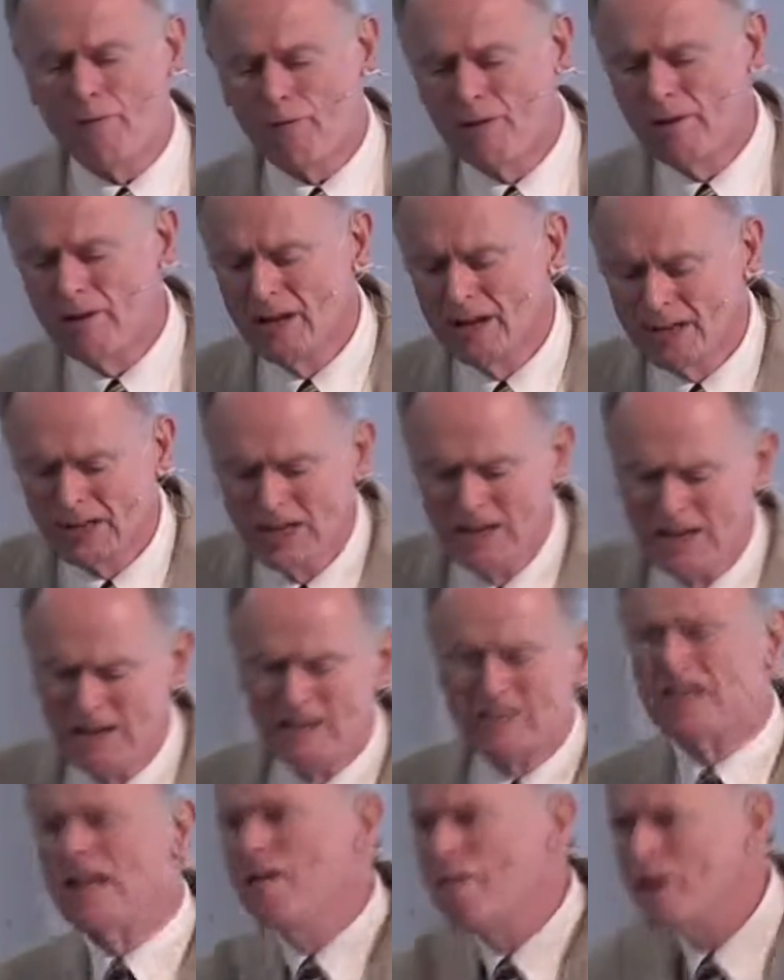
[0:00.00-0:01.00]
for this.
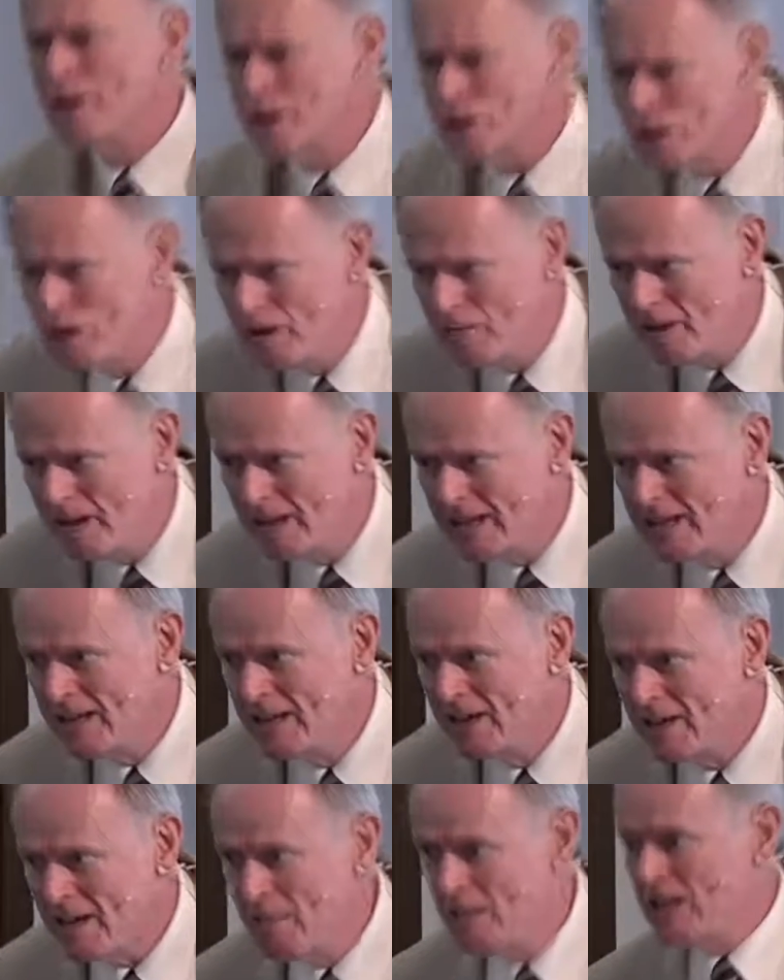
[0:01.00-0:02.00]
Give it to me.
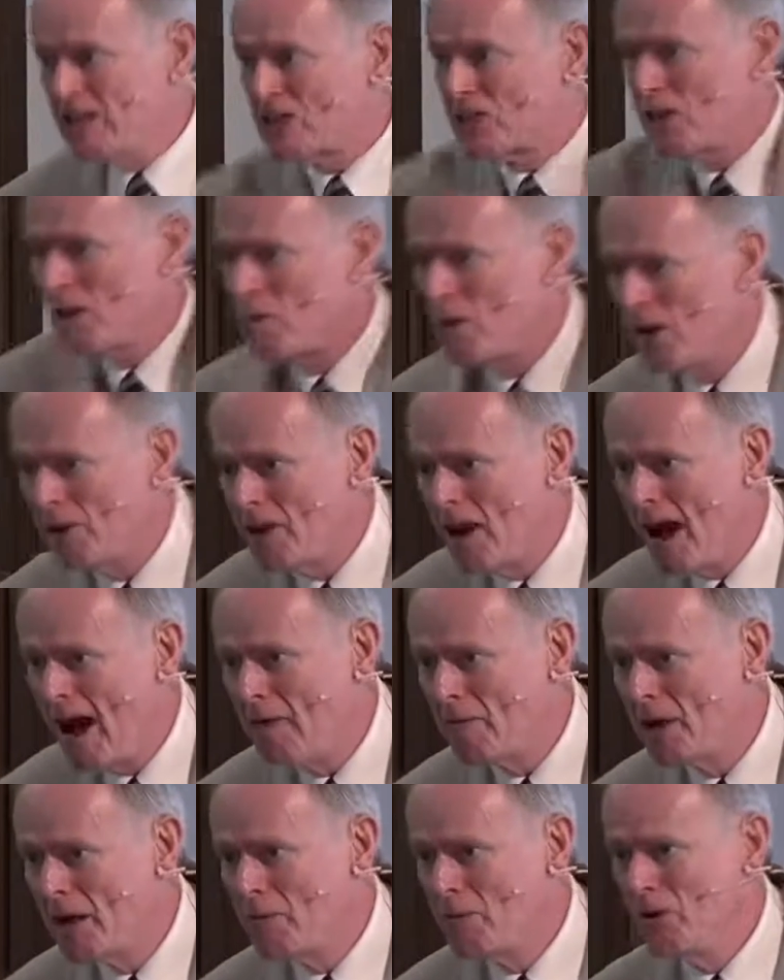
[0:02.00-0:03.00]
Let me see what
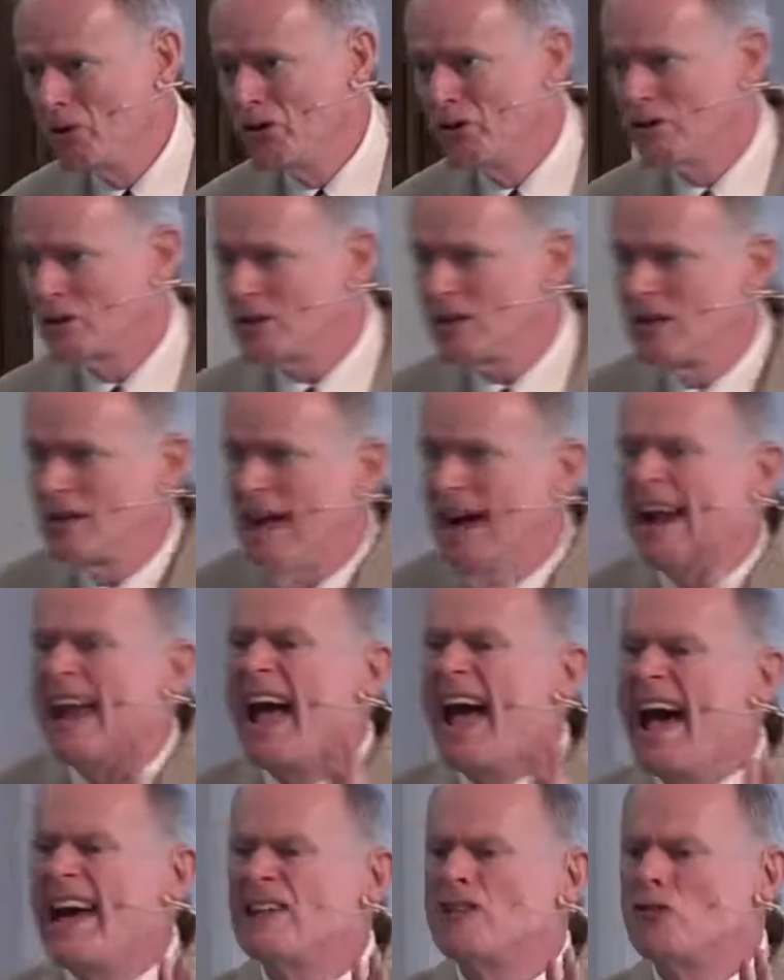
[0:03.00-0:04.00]
Yahweh will do. See that
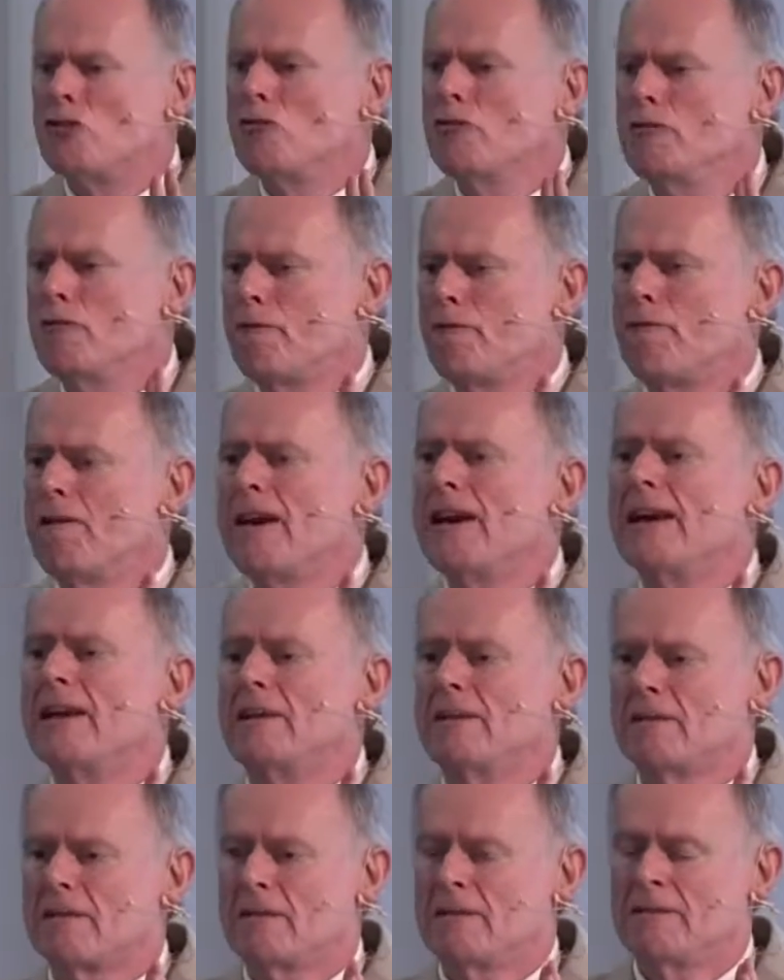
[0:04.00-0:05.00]
attitude of
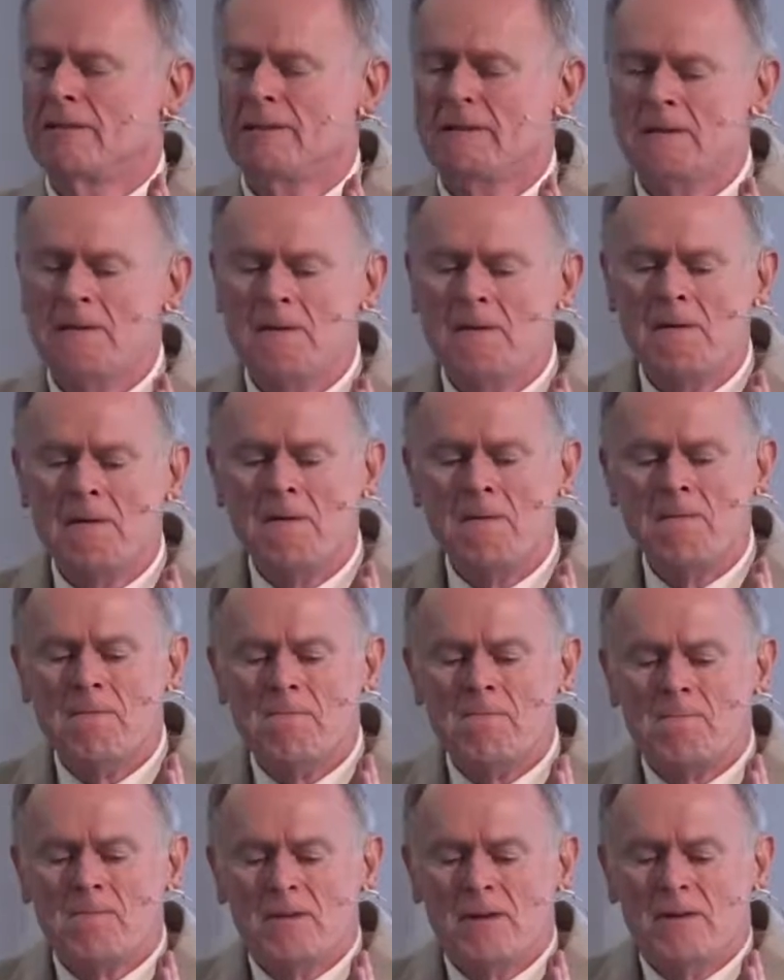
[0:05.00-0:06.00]
faith.
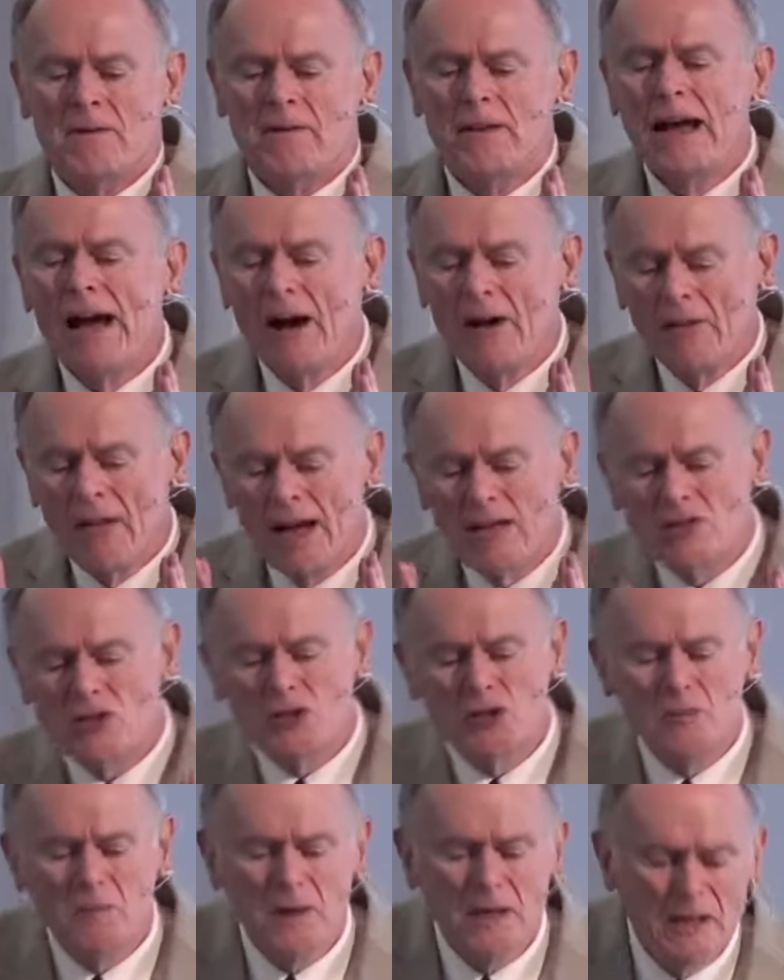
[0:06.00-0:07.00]
Now, that's
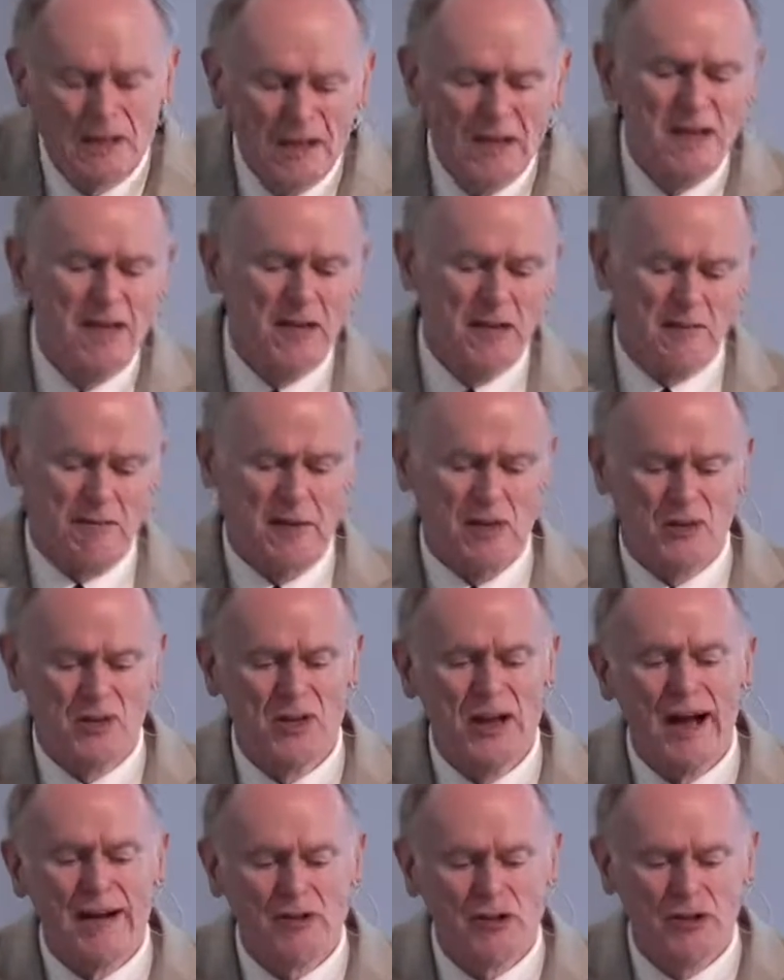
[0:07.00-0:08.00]
at the beginning of this
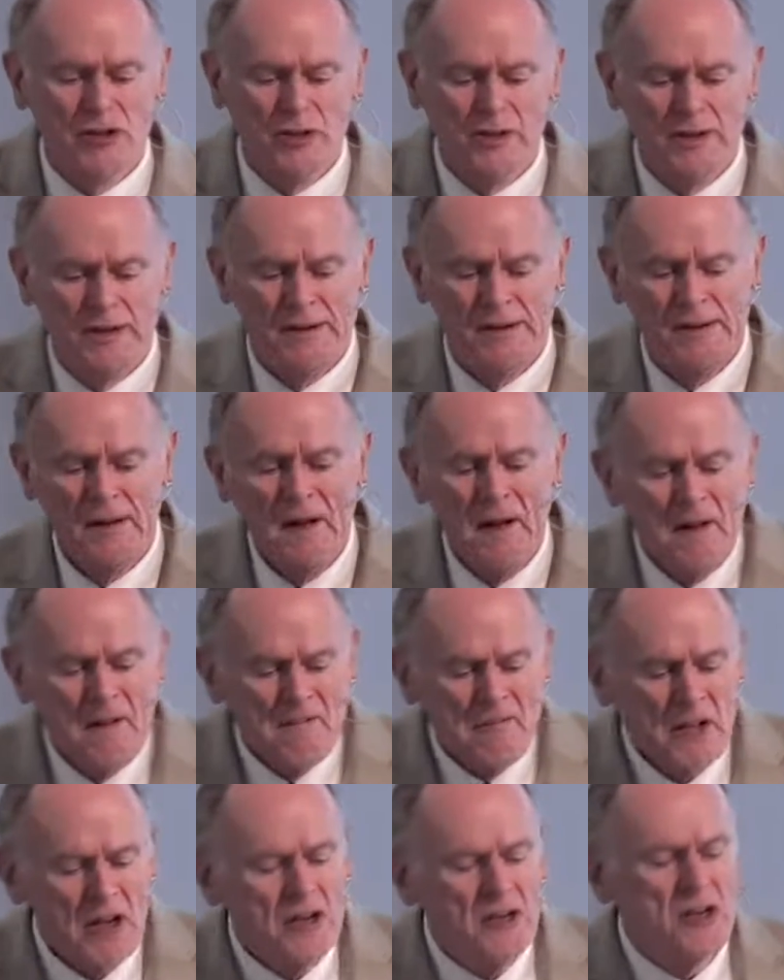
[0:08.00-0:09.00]
section.
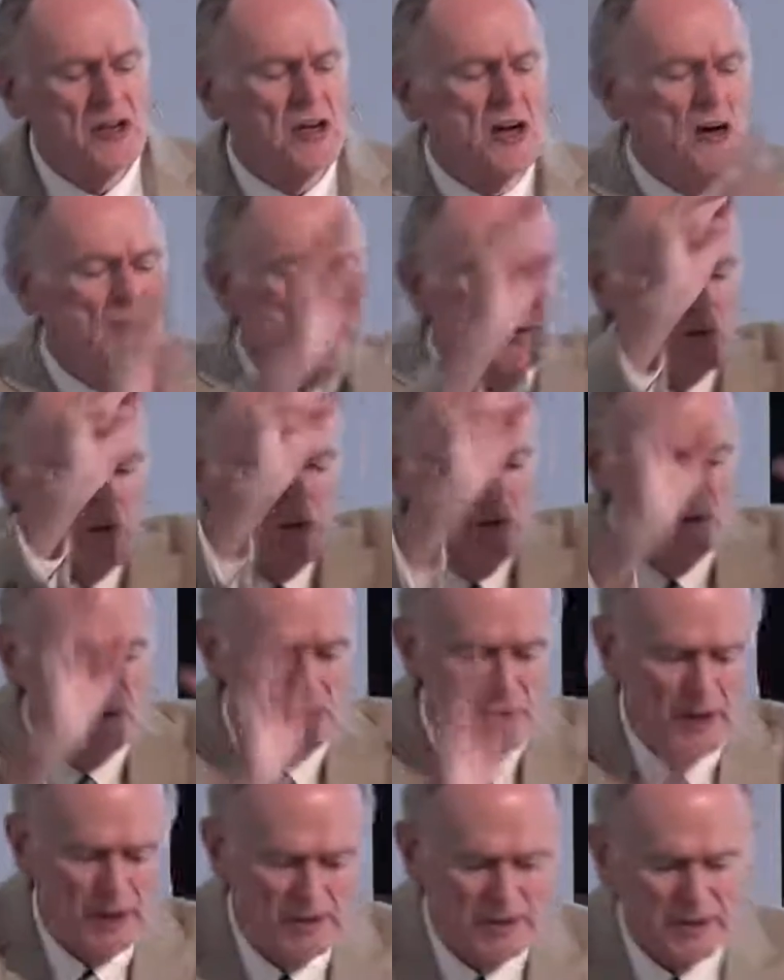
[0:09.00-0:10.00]
Then you go through
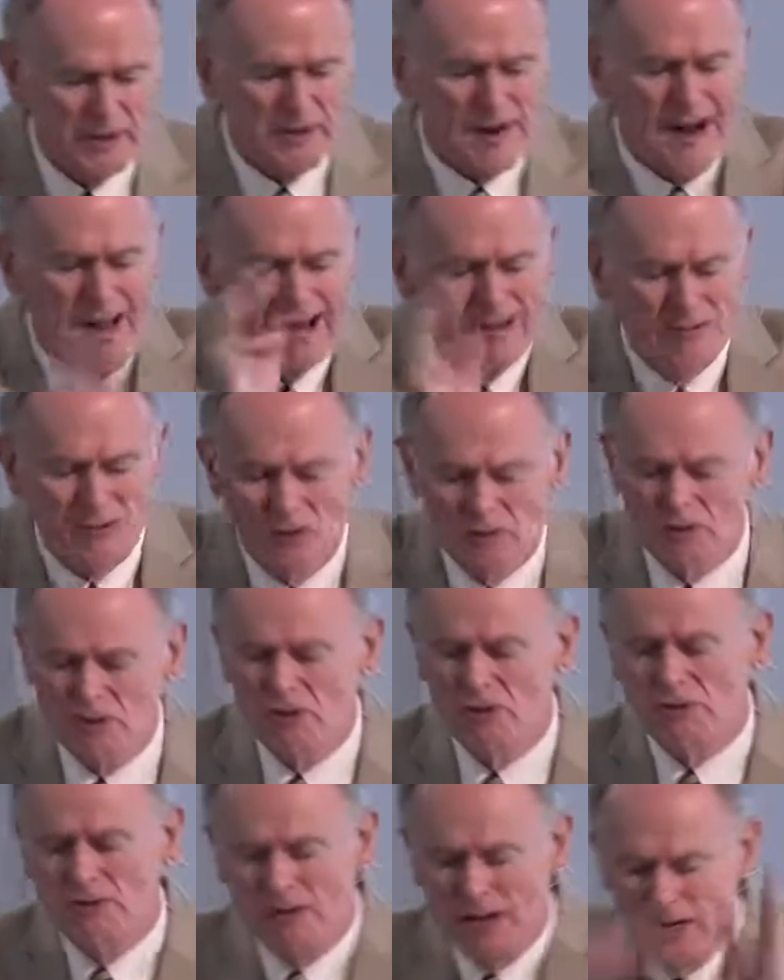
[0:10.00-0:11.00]
the towns of
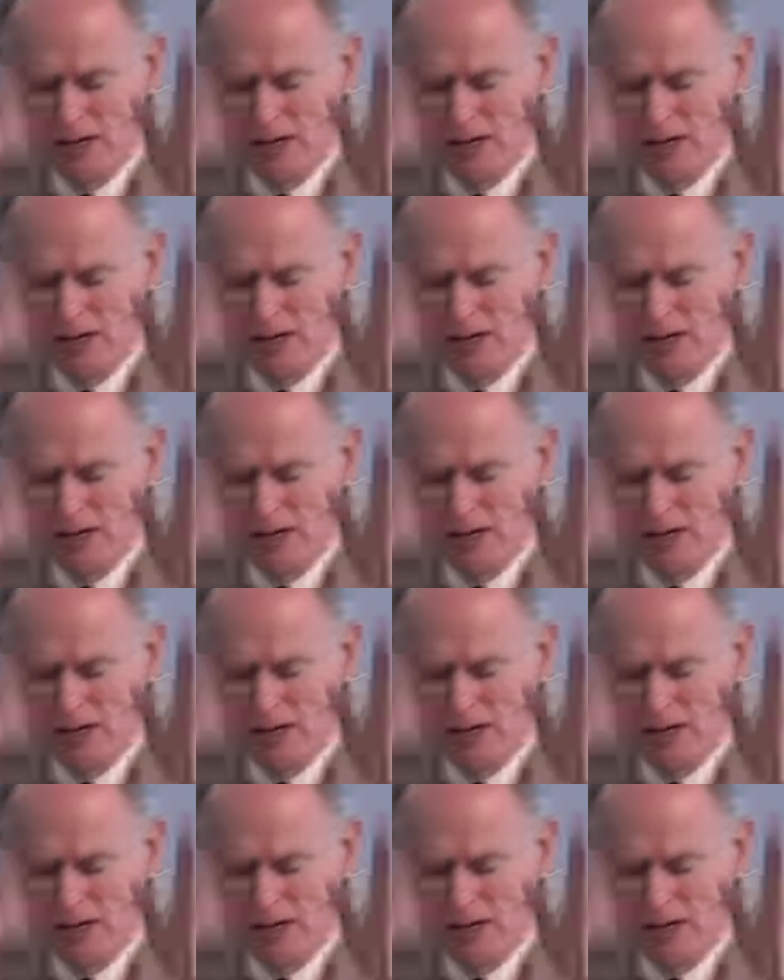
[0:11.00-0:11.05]
Judah, and then